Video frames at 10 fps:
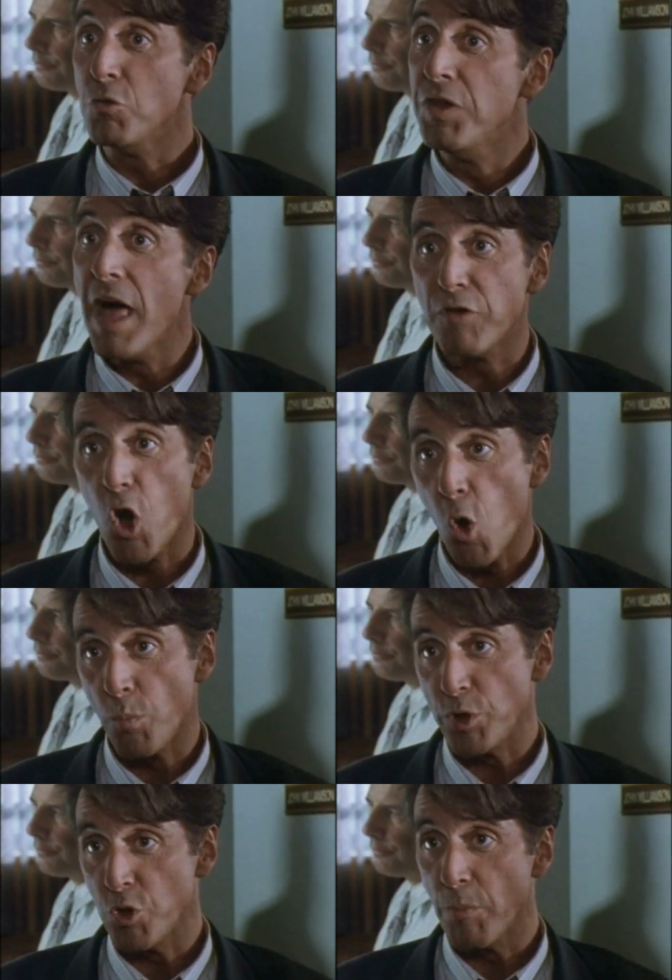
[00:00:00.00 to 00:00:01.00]
You never
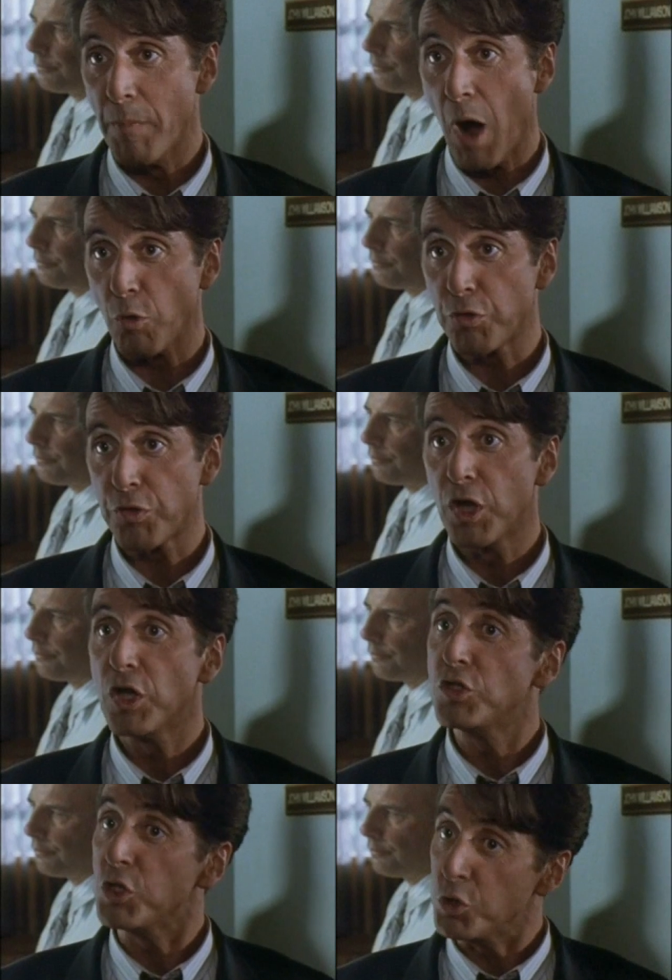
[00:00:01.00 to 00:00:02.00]
open your mouth
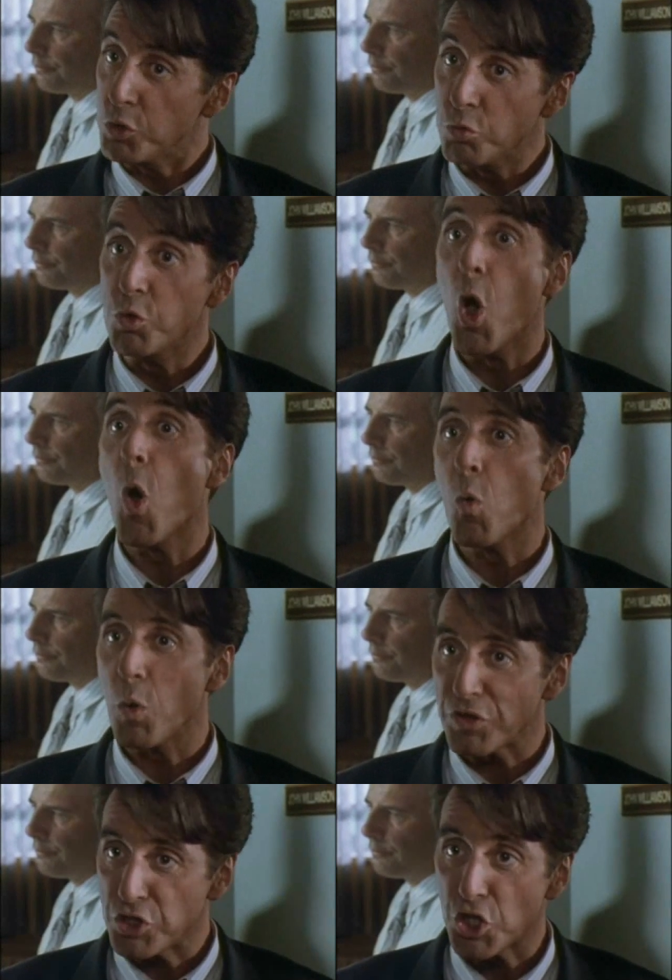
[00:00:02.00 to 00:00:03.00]
till you
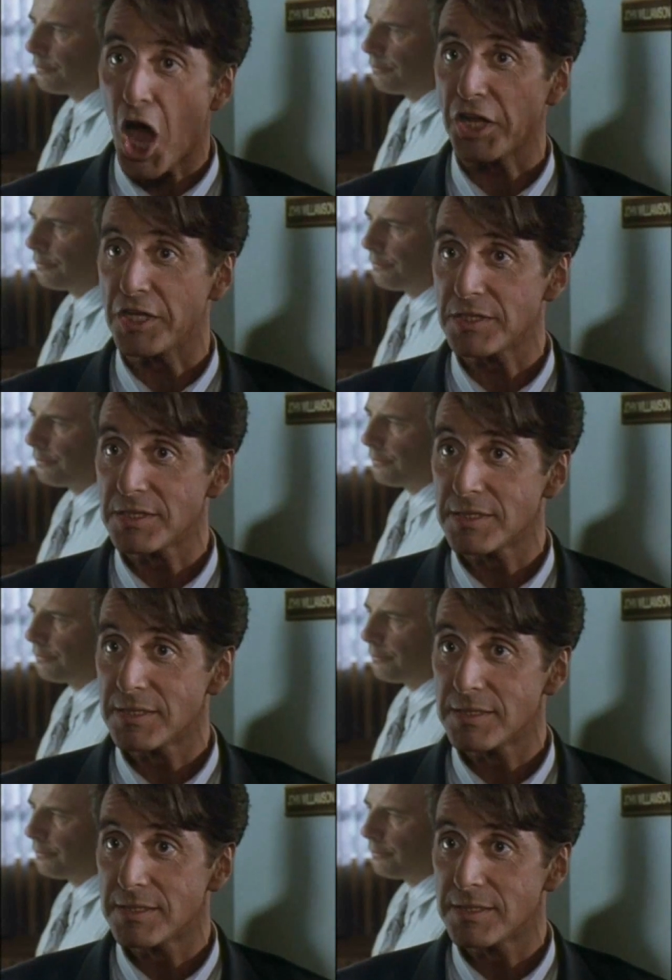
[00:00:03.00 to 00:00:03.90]
know what the shot is.